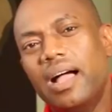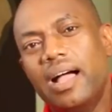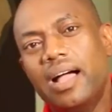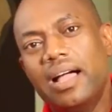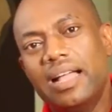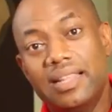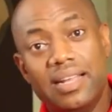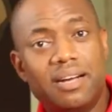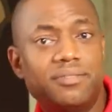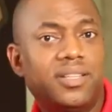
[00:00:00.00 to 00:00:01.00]
And
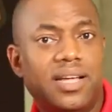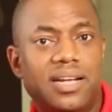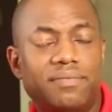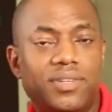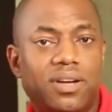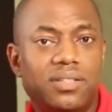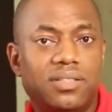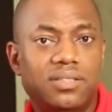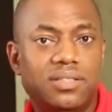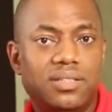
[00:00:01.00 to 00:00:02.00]
then after that, I've
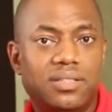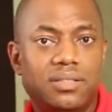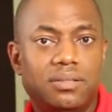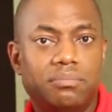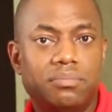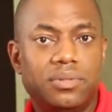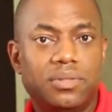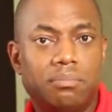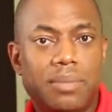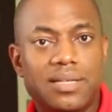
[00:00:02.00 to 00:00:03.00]
done a
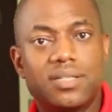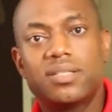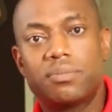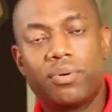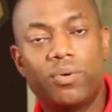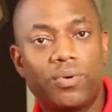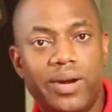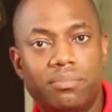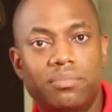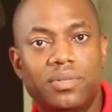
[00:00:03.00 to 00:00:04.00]
master's
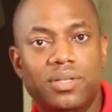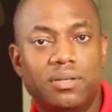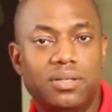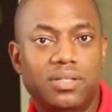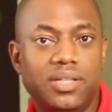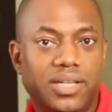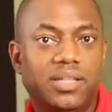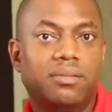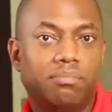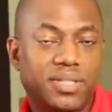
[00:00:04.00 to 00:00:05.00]
program
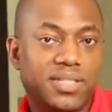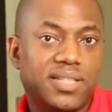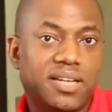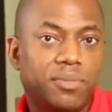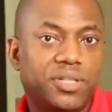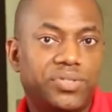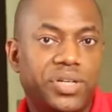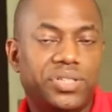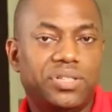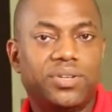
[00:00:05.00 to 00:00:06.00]
in business
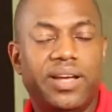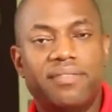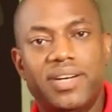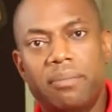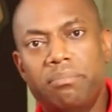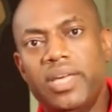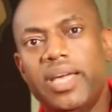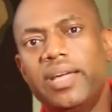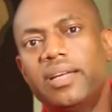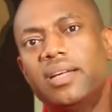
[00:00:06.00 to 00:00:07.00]
administration, so I have an
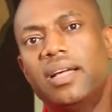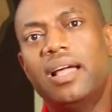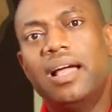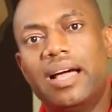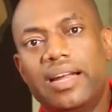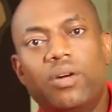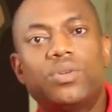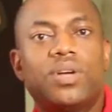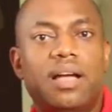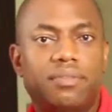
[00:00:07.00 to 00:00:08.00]
MBA. And I
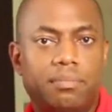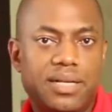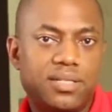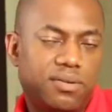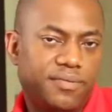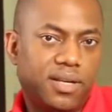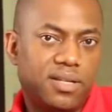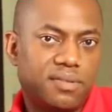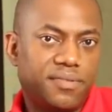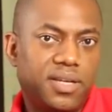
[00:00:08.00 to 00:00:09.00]
also have a master of
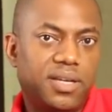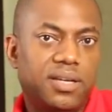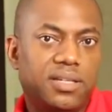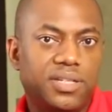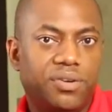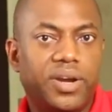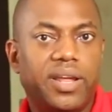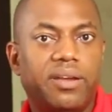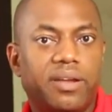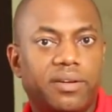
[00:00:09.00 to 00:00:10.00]
philosophy
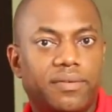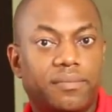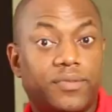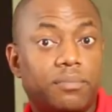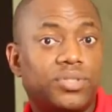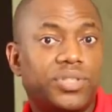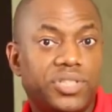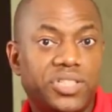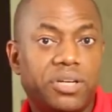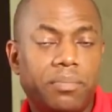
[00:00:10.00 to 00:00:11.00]
degree from
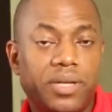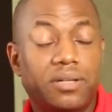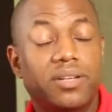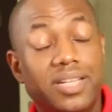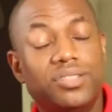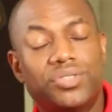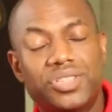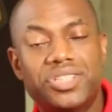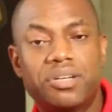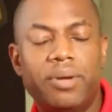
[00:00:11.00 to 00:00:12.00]
strategic
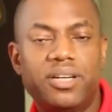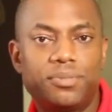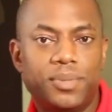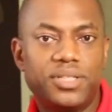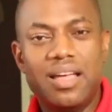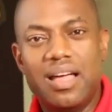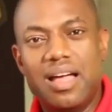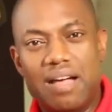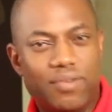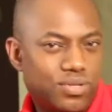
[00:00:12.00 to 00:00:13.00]
management.
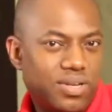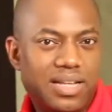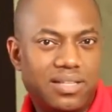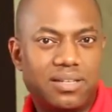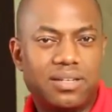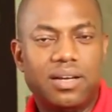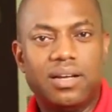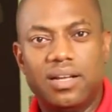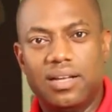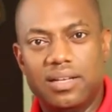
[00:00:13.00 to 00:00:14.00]
I've also had
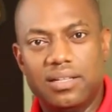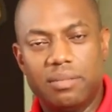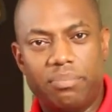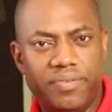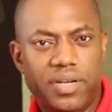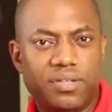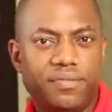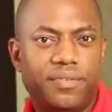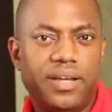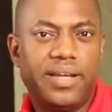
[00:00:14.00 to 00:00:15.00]
the privilege
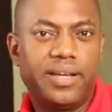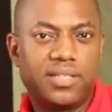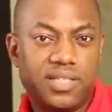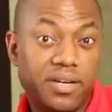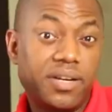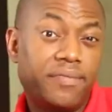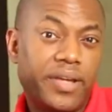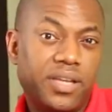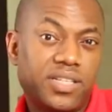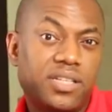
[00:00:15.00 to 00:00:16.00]
of
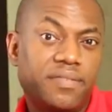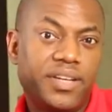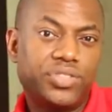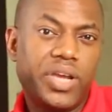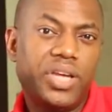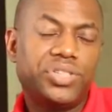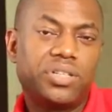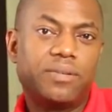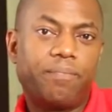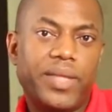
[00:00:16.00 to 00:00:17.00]
executive
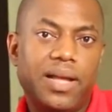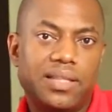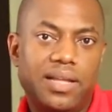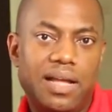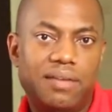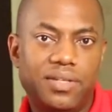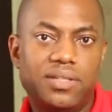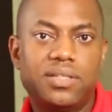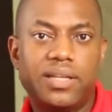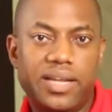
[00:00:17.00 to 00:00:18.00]
education at the
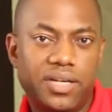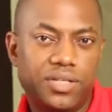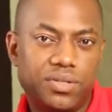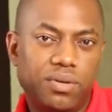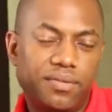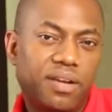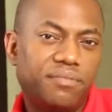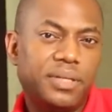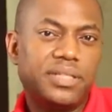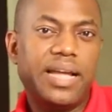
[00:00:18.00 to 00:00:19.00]
Harvard Kennedy School of
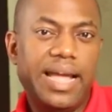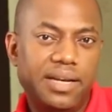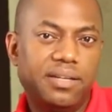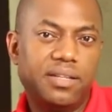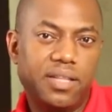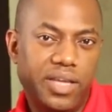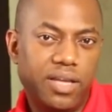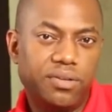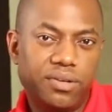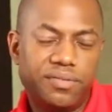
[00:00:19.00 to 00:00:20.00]
Government and the
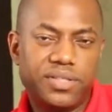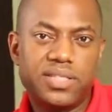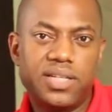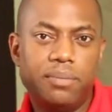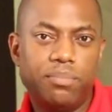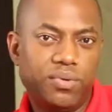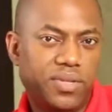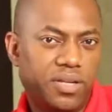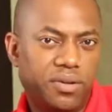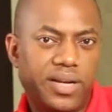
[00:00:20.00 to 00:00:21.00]
Yale University,
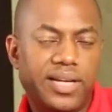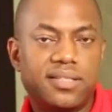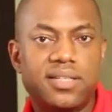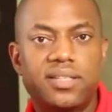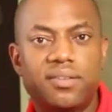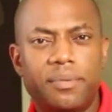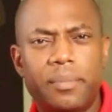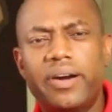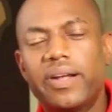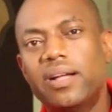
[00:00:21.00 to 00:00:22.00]
both in the United States of
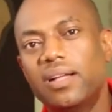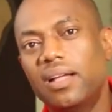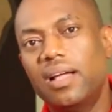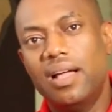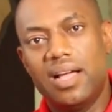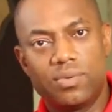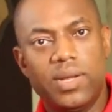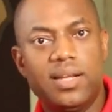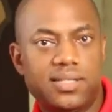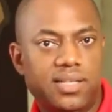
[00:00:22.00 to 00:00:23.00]
America, as
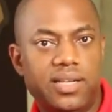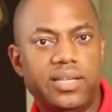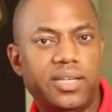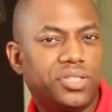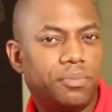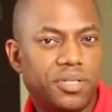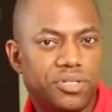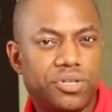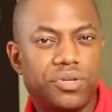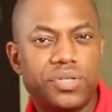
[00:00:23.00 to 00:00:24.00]
well as the Leadership
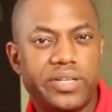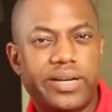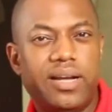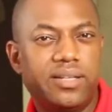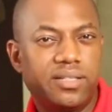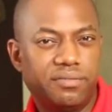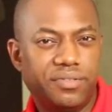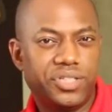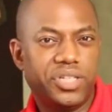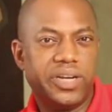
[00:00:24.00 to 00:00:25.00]
Institute in Arlington,
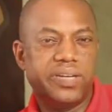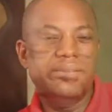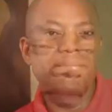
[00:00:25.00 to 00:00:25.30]
Virginia.